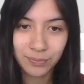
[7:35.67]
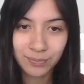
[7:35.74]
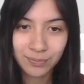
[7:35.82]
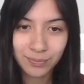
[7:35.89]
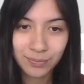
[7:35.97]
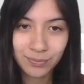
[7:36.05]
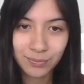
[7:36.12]

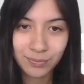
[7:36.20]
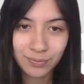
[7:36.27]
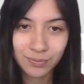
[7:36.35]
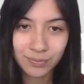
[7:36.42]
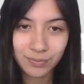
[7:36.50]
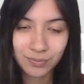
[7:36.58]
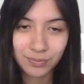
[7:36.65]

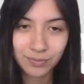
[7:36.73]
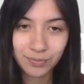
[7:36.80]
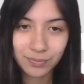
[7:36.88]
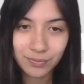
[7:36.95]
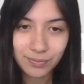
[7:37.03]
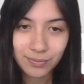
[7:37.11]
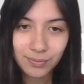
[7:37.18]

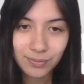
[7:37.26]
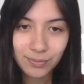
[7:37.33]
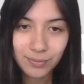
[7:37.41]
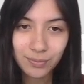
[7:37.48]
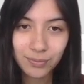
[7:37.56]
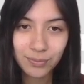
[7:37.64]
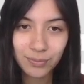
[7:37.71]

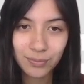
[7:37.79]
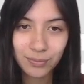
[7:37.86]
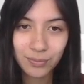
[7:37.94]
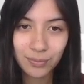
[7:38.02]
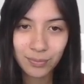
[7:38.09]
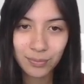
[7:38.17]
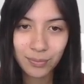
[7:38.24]

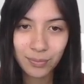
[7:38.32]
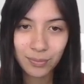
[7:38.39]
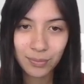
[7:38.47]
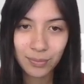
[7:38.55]
(silence)